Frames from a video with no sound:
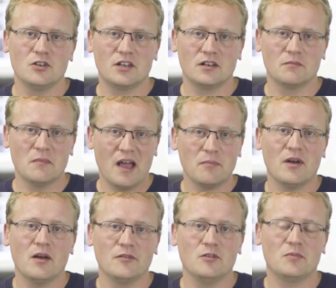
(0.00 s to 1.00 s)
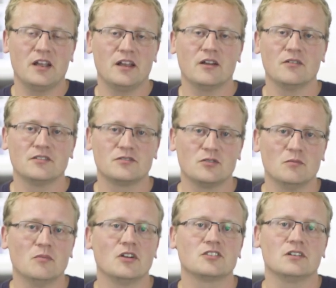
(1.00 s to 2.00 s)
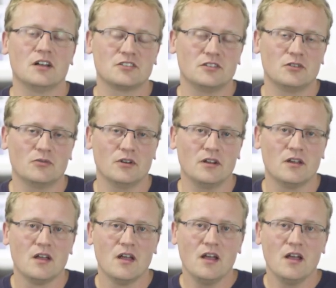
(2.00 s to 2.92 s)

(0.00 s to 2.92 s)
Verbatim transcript: You can map out your playing areas to a much larger degree.